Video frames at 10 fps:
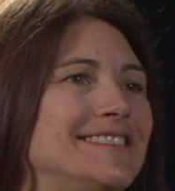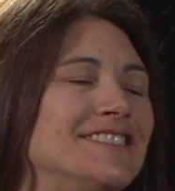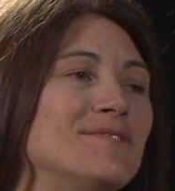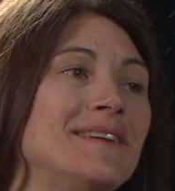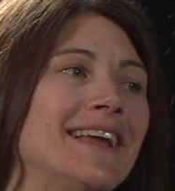
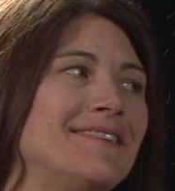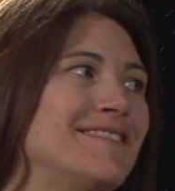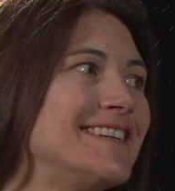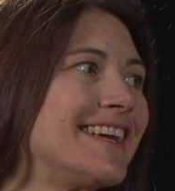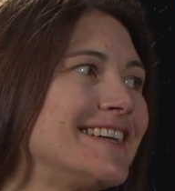Jimmy and I had been
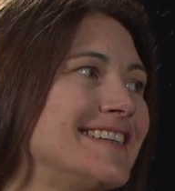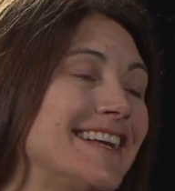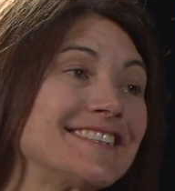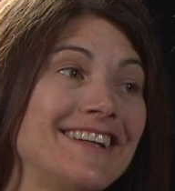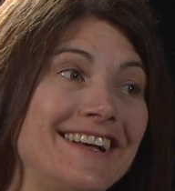taking
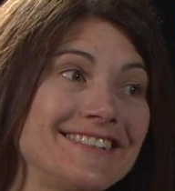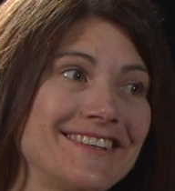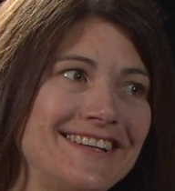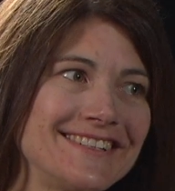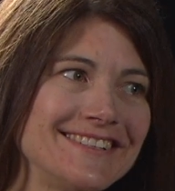dance class
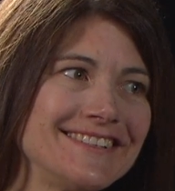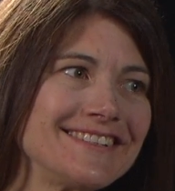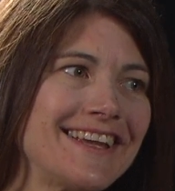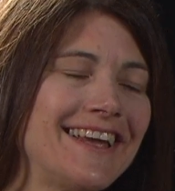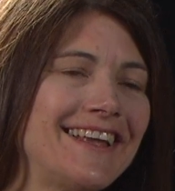lessons,
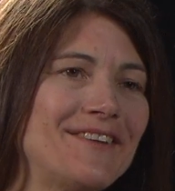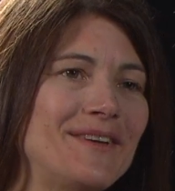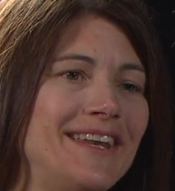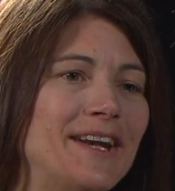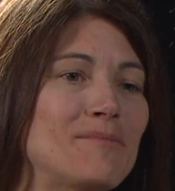and we
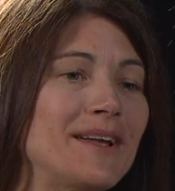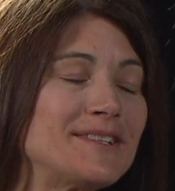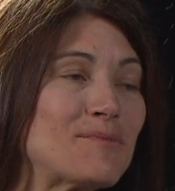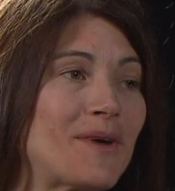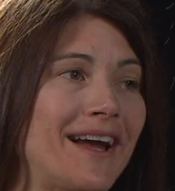needed a place
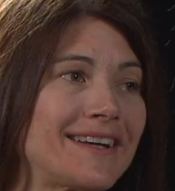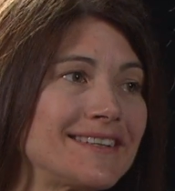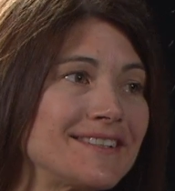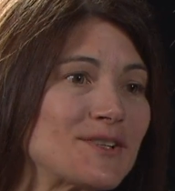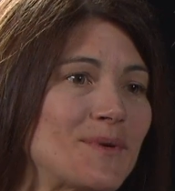to
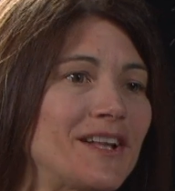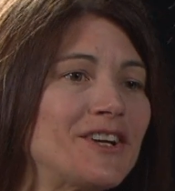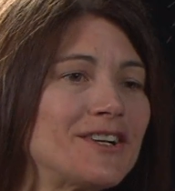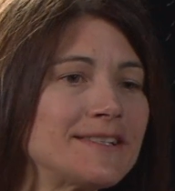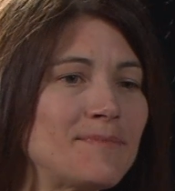practice. So we
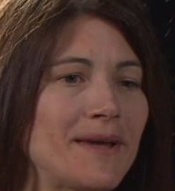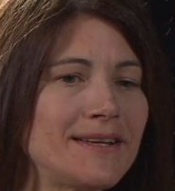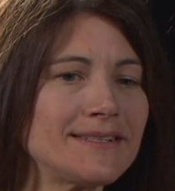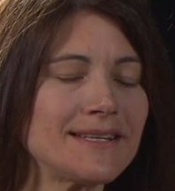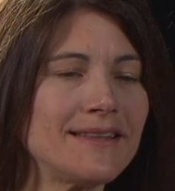cleared a
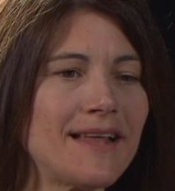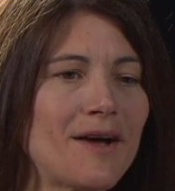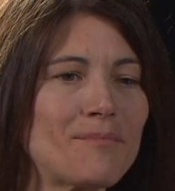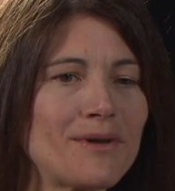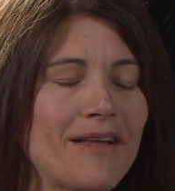space in the
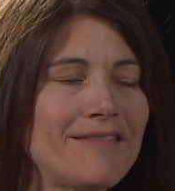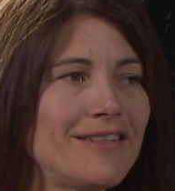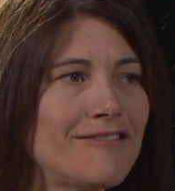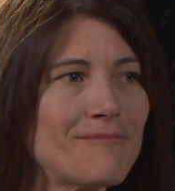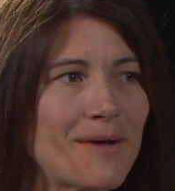upper level
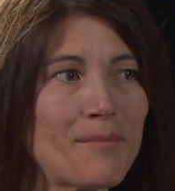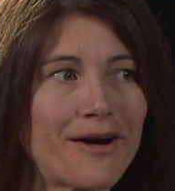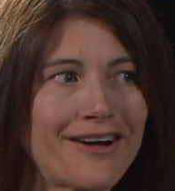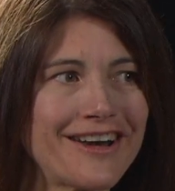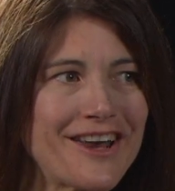of my
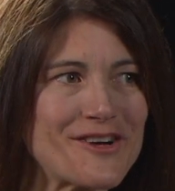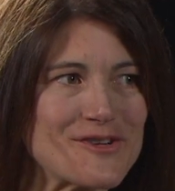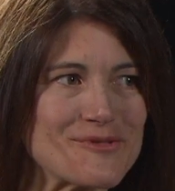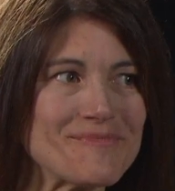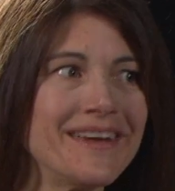barn at
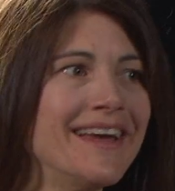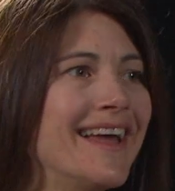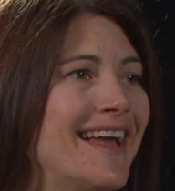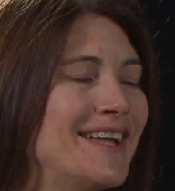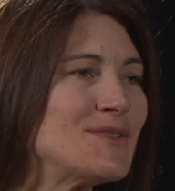home.
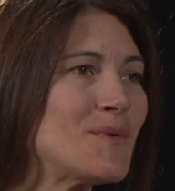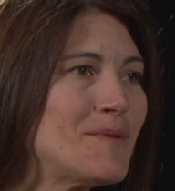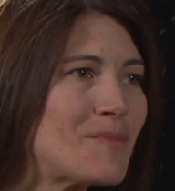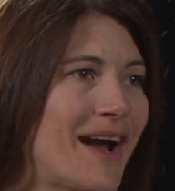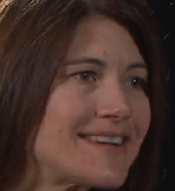And so we've been
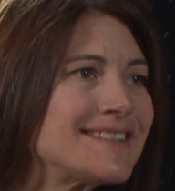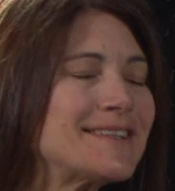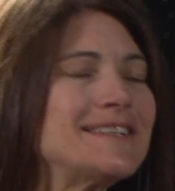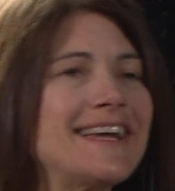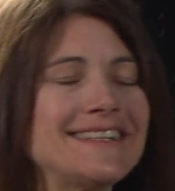practicing
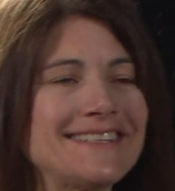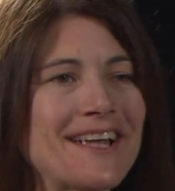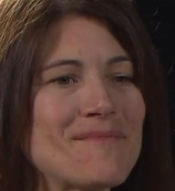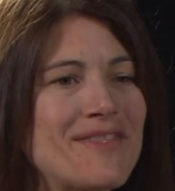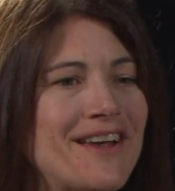dancing
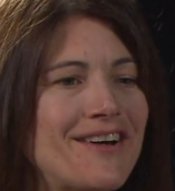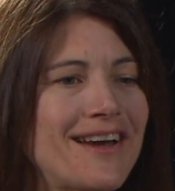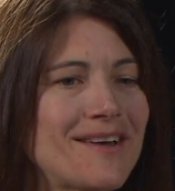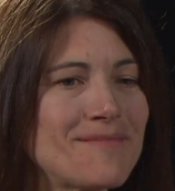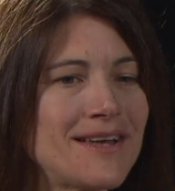up there,
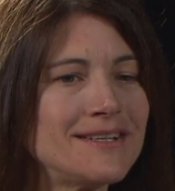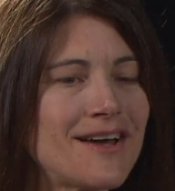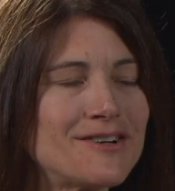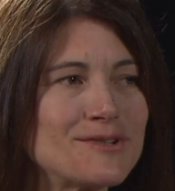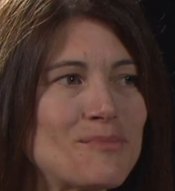and my
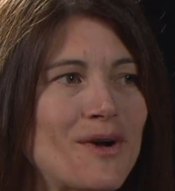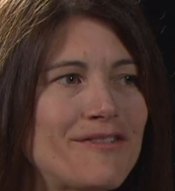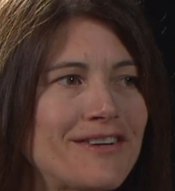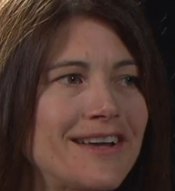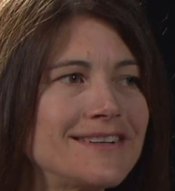daughter's
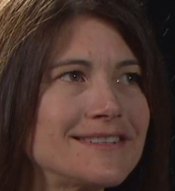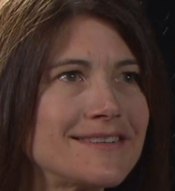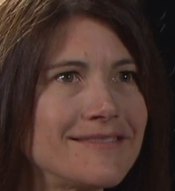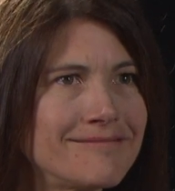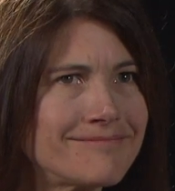boyfriend
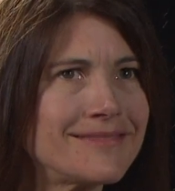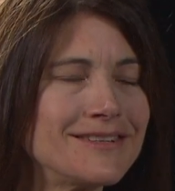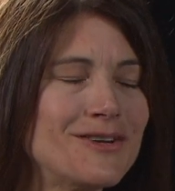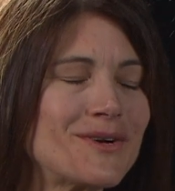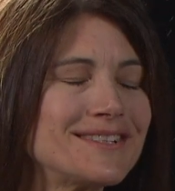
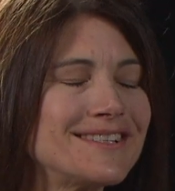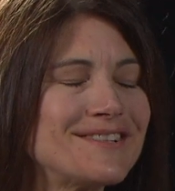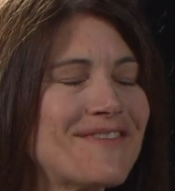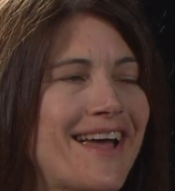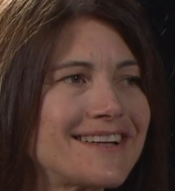noticed this
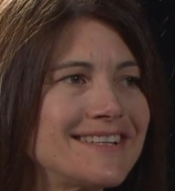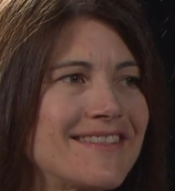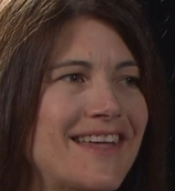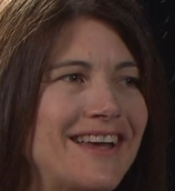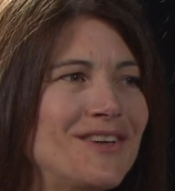fact and
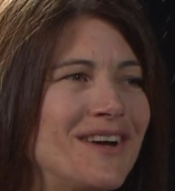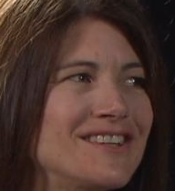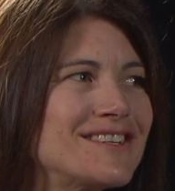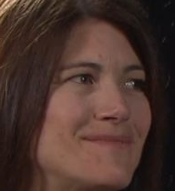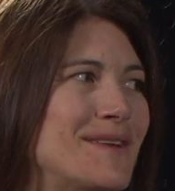thought, you guys
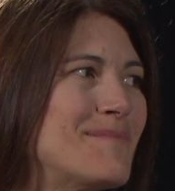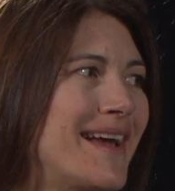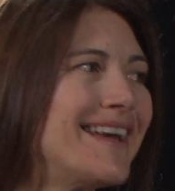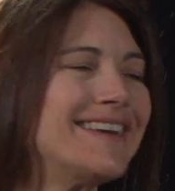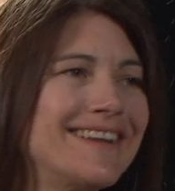should be a
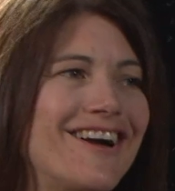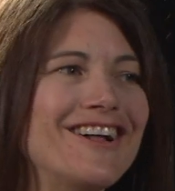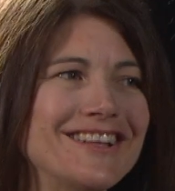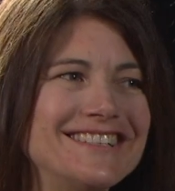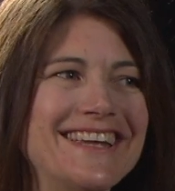band and call
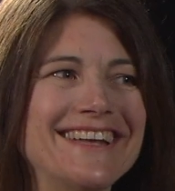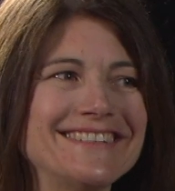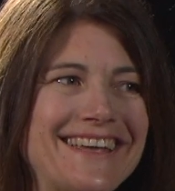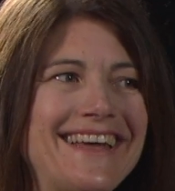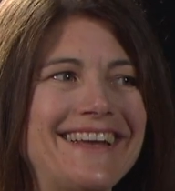it Dance
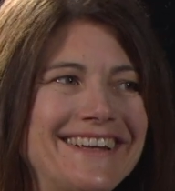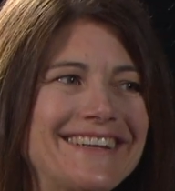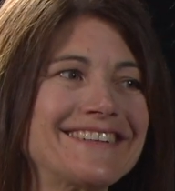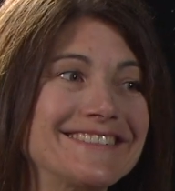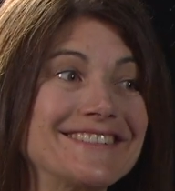Addict.
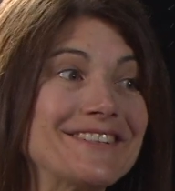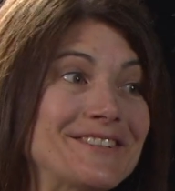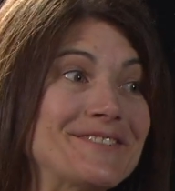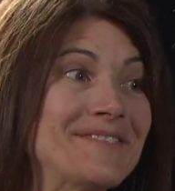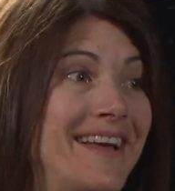And so